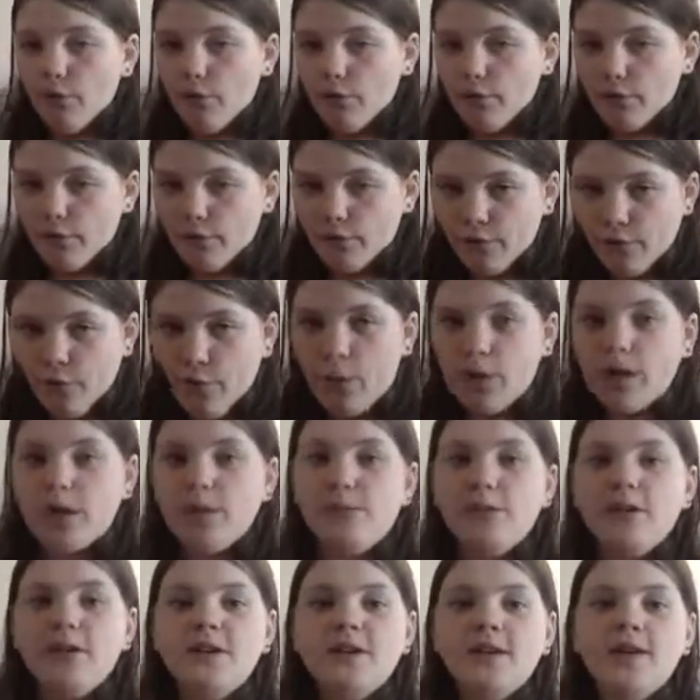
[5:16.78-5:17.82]

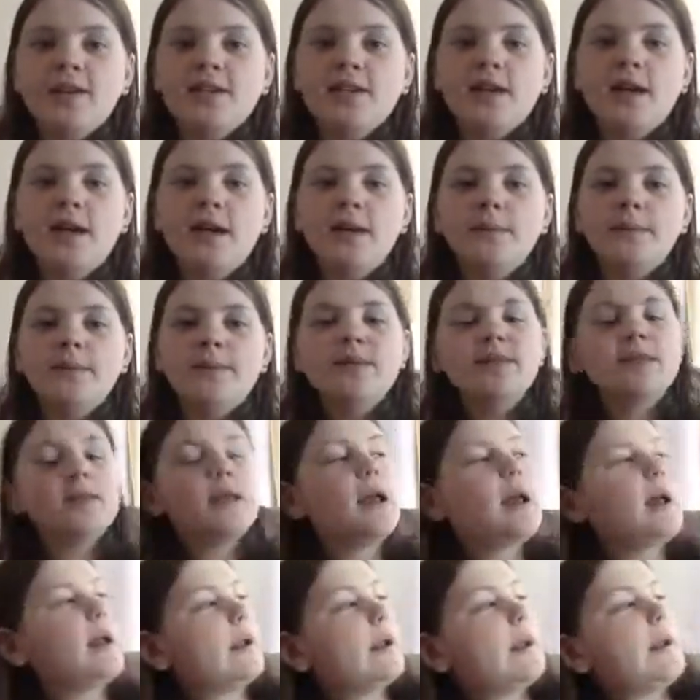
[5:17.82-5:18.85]
40 million times.
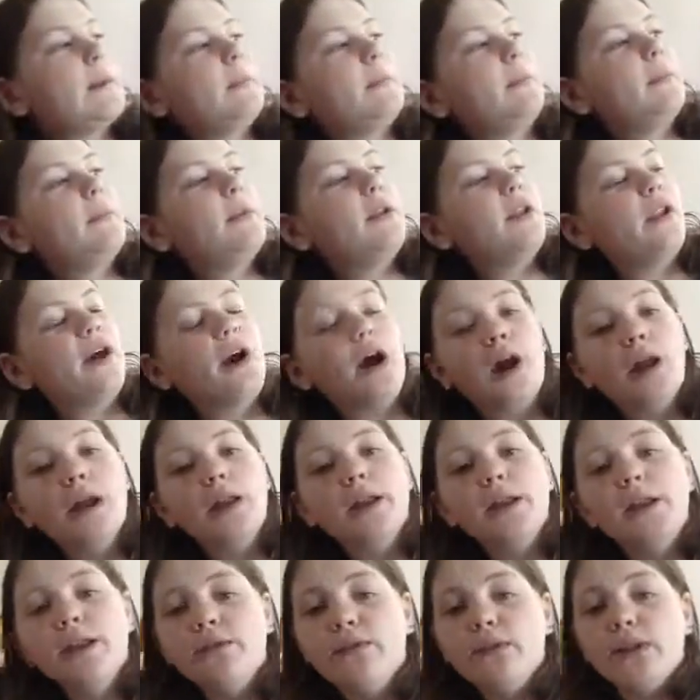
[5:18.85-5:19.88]
And I'm not
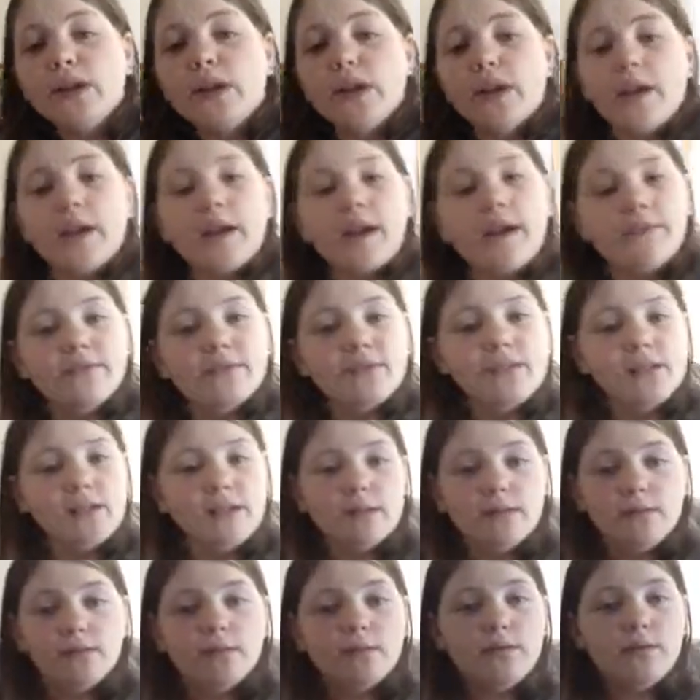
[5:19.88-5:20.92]
even kidding. I've
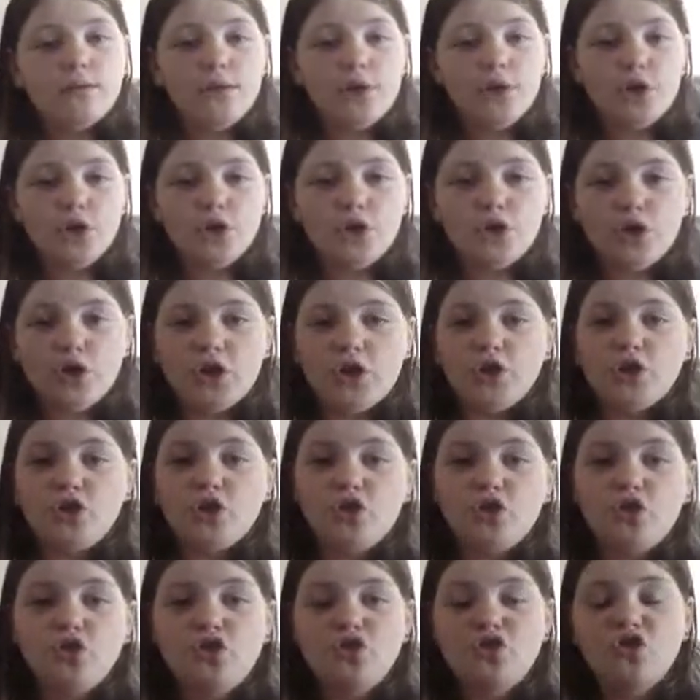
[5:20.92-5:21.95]
seen the village like
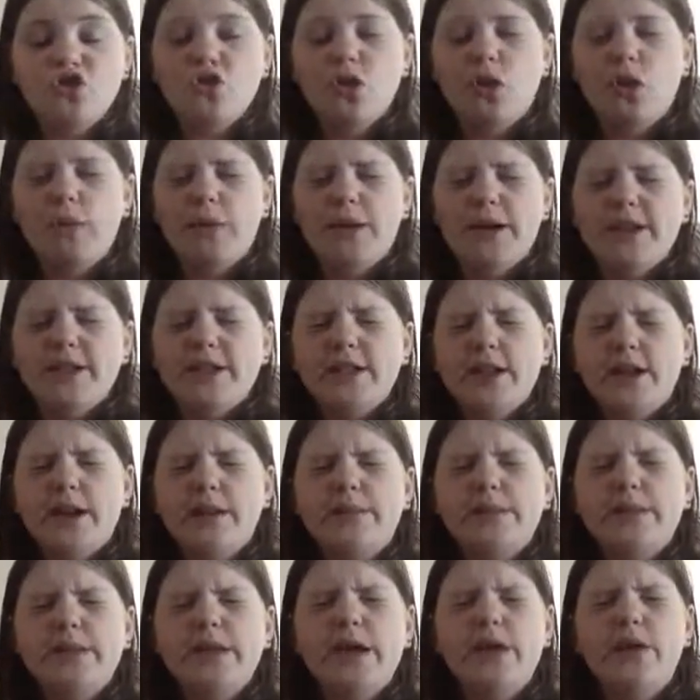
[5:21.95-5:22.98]
so many
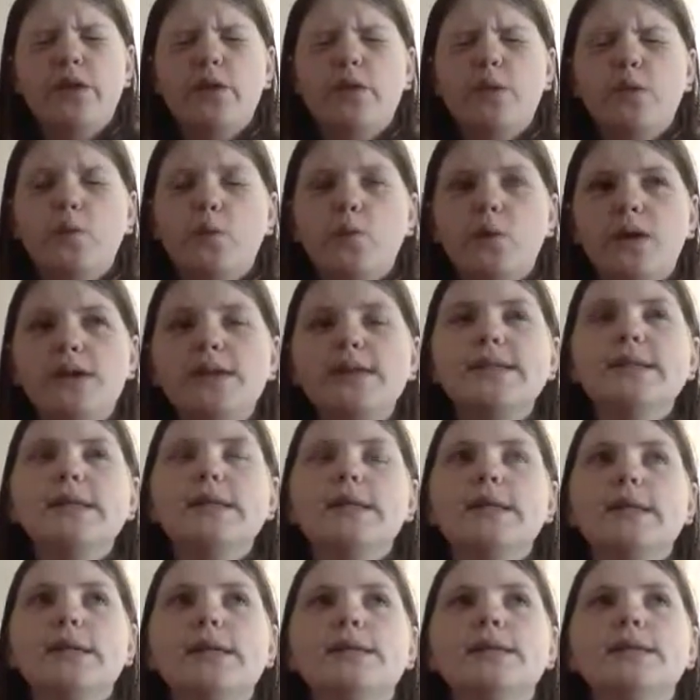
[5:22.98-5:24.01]
times. And the
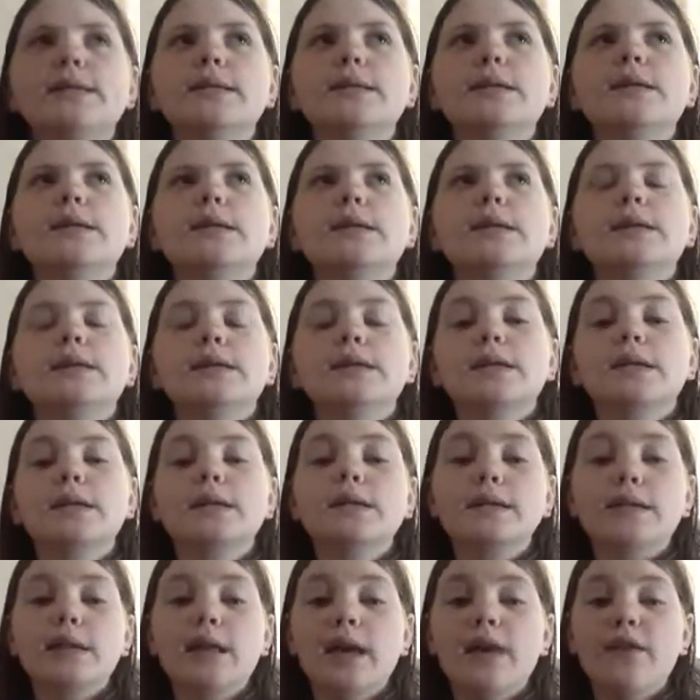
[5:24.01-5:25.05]
reason is
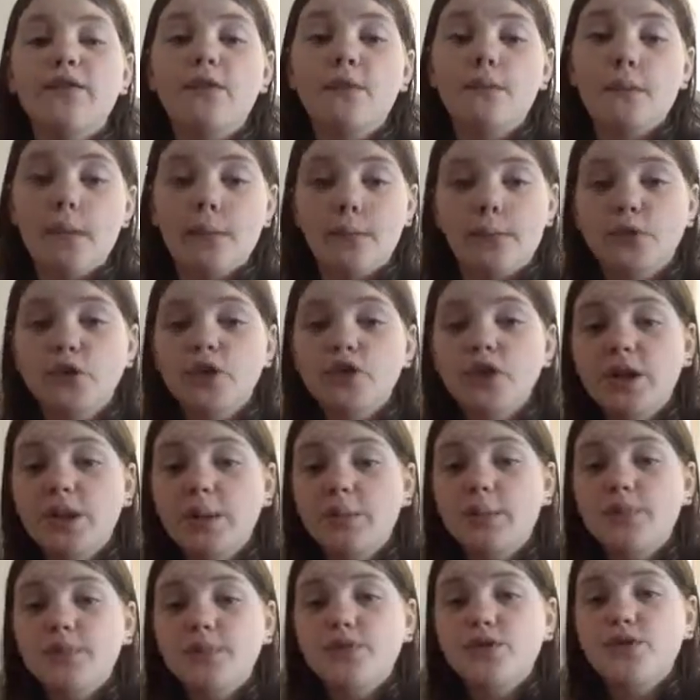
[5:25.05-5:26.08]
because they have a
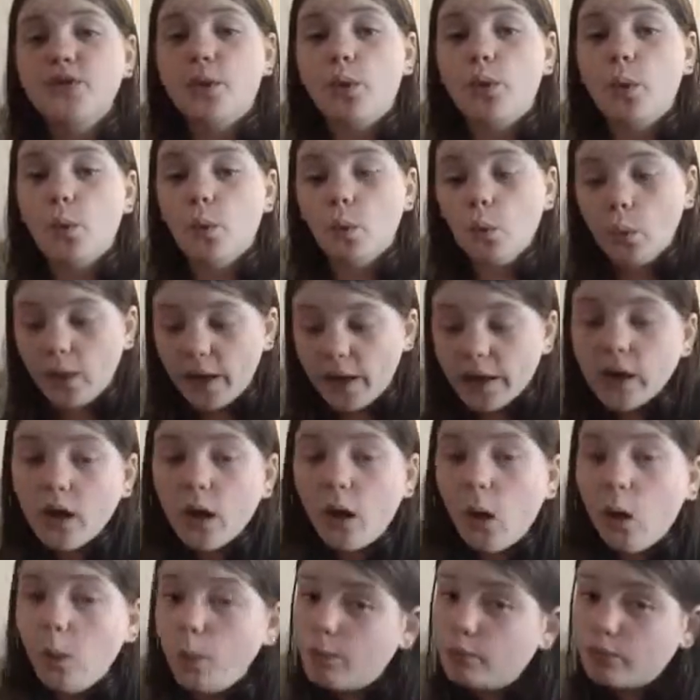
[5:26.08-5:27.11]
membership. So we
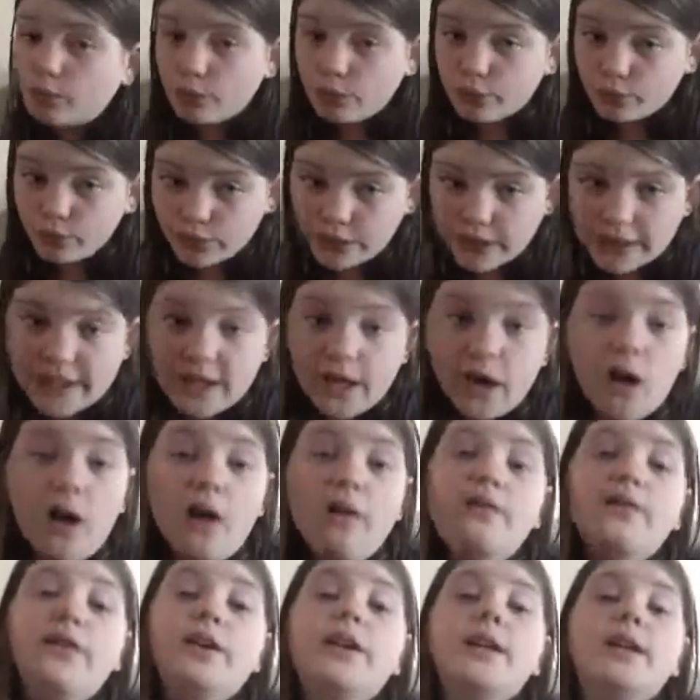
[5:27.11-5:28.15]
go pretty
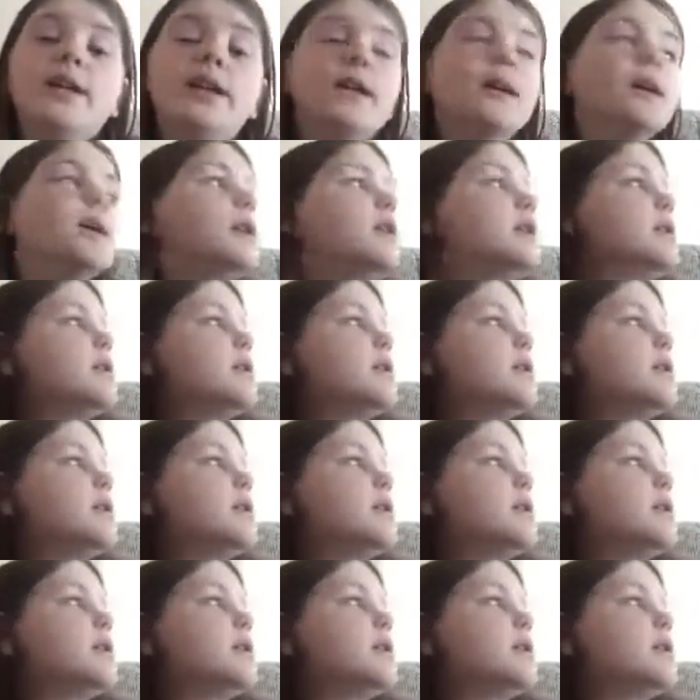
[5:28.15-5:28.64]
often.